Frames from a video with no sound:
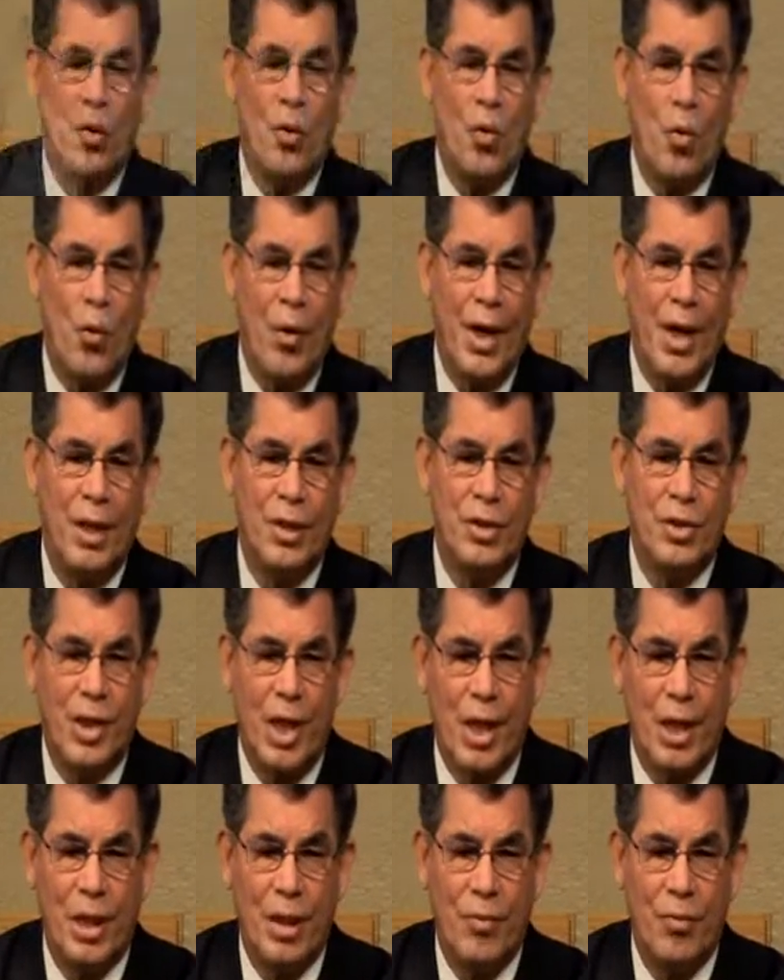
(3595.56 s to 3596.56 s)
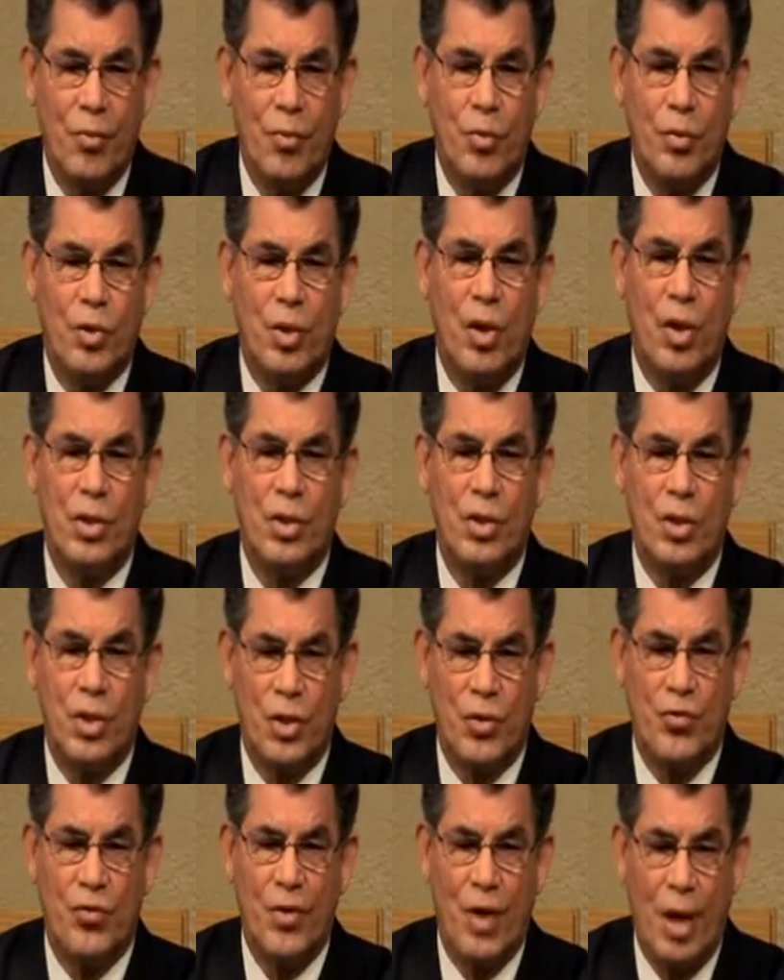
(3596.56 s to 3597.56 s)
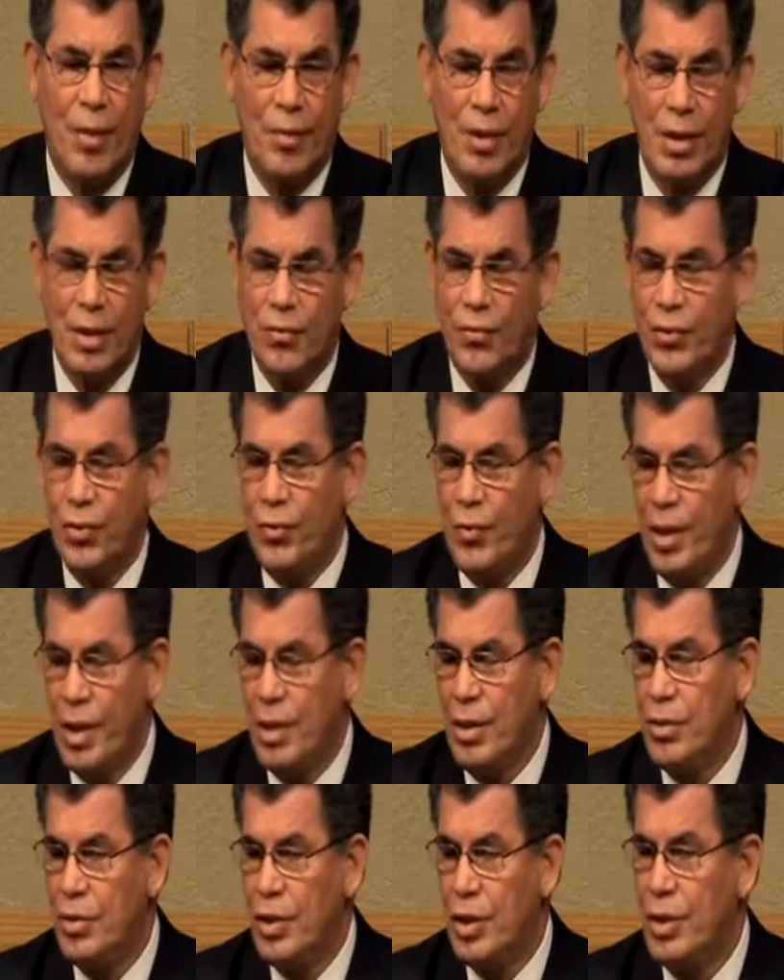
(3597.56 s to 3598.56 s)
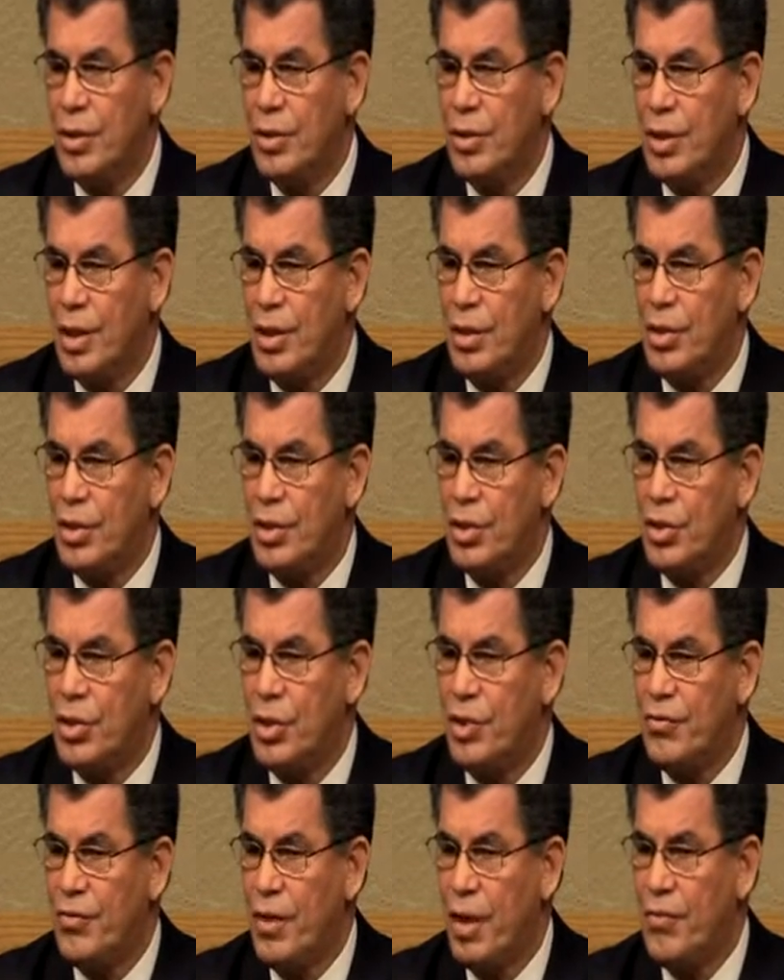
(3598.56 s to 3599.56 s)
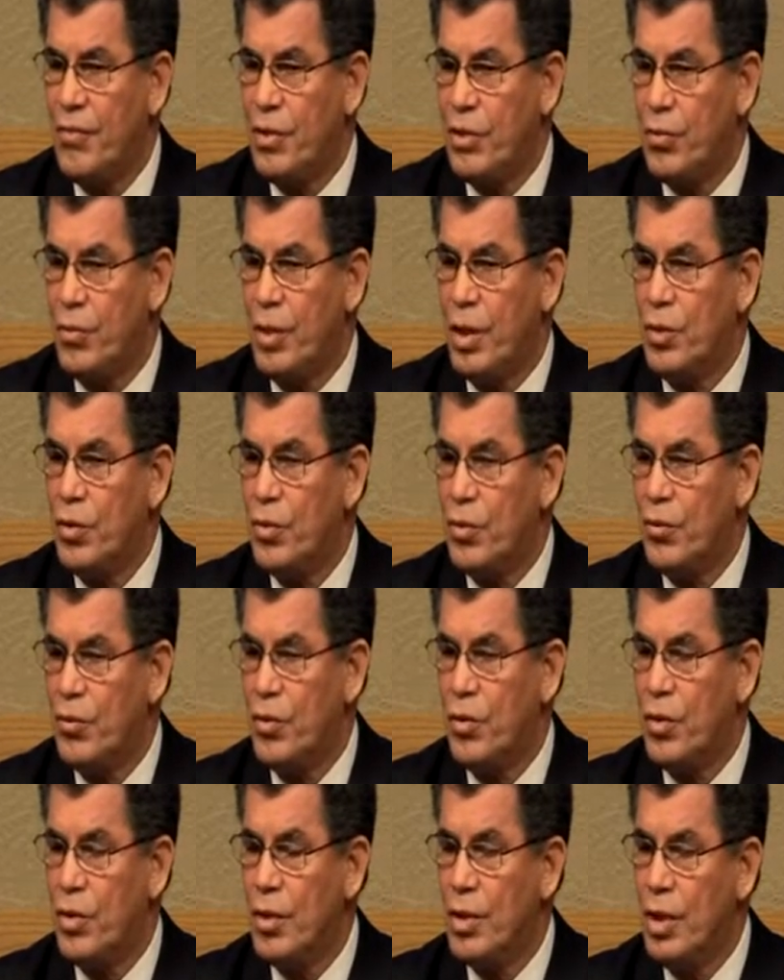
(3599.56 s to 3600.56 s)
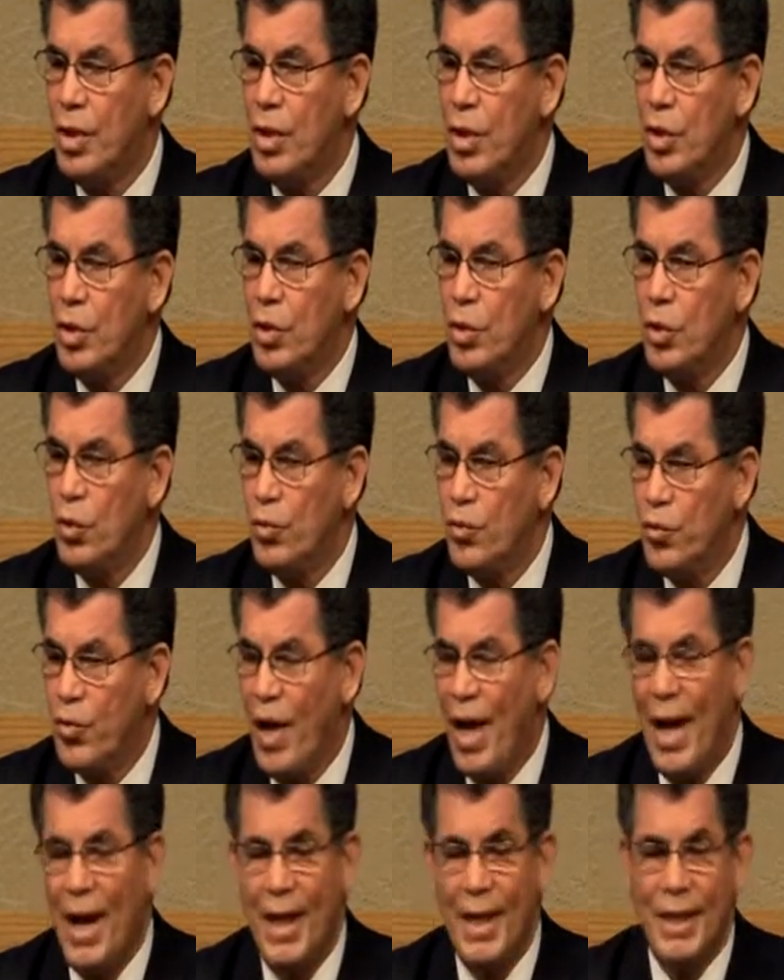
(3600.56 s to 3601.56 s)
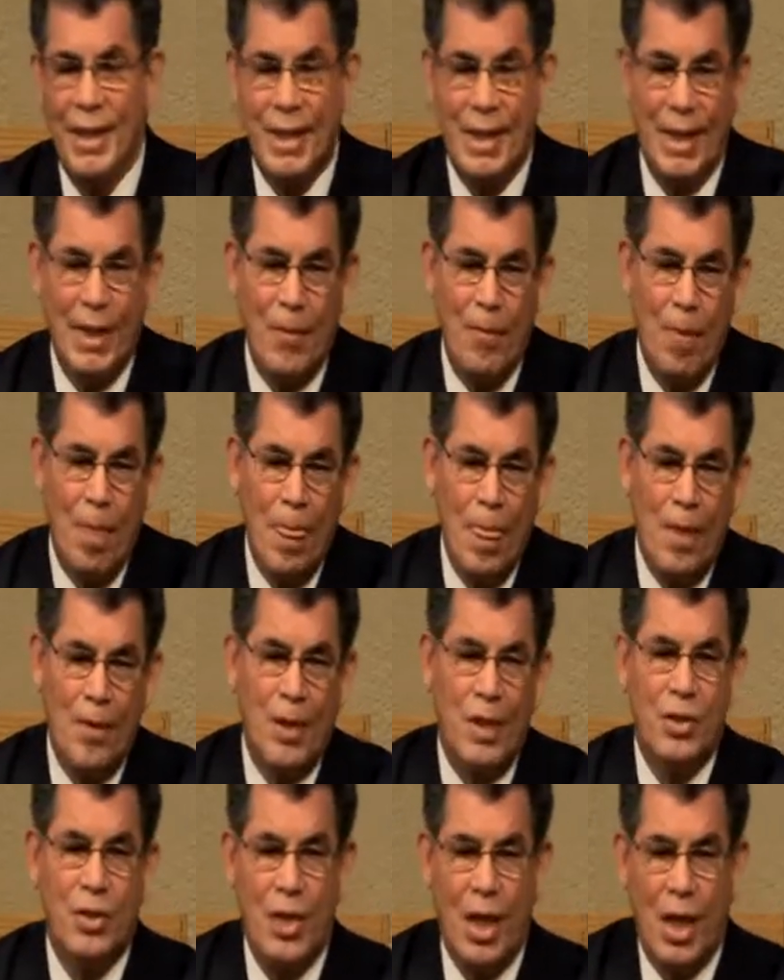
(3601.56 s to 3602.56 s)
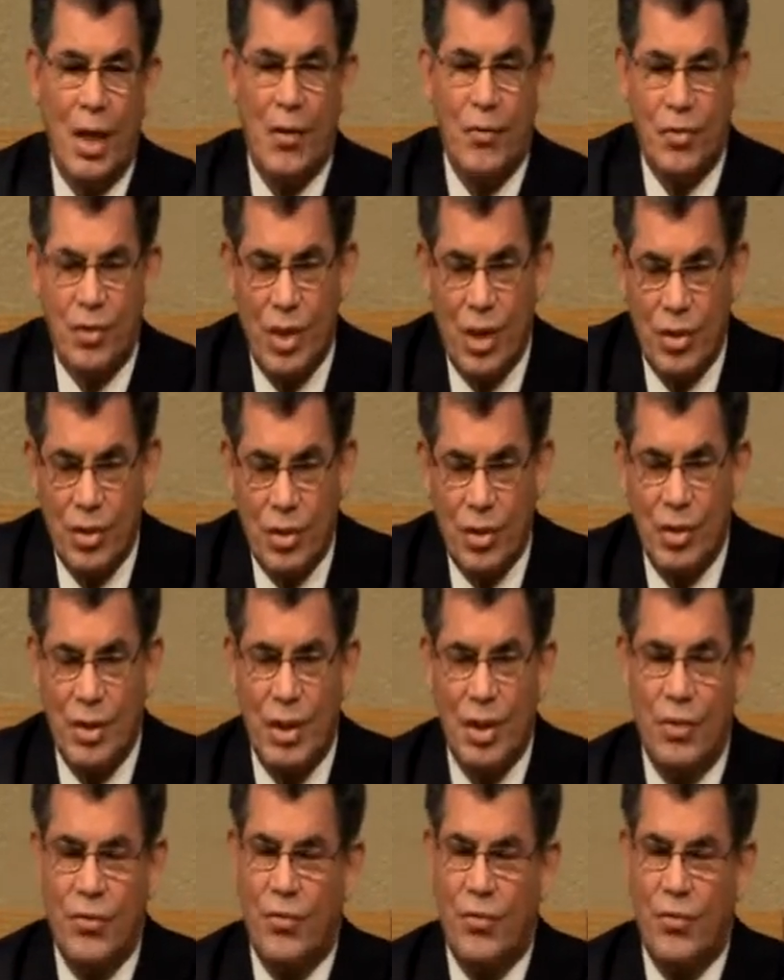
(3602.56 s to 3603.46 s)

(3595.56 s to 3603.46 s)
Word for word: When Jacob talked to his family, if you read in, in Genesis thirty-five, verse one through four, you'll find then that Jacob says to his